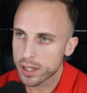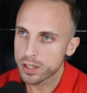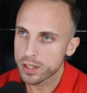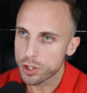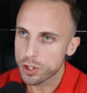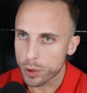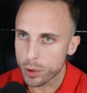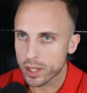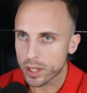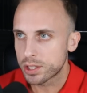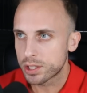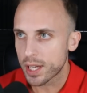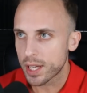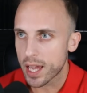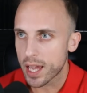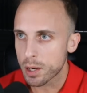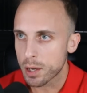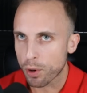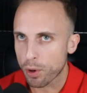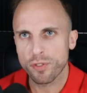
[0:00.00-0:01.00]
you could
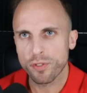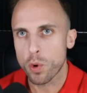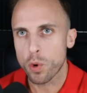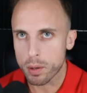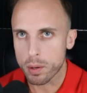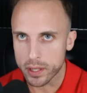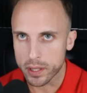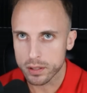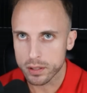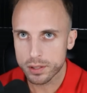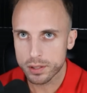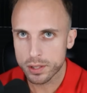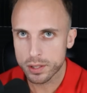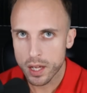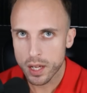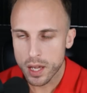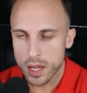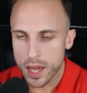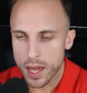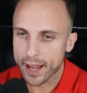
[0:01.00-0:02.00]
say, performance,
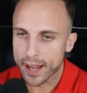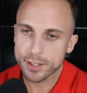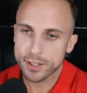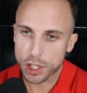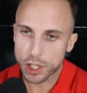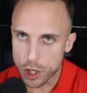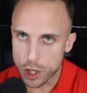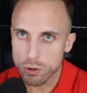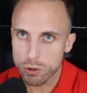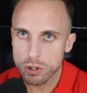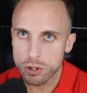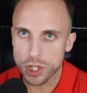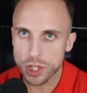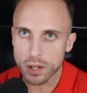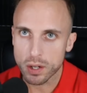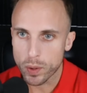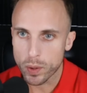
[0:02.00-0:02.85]
execution,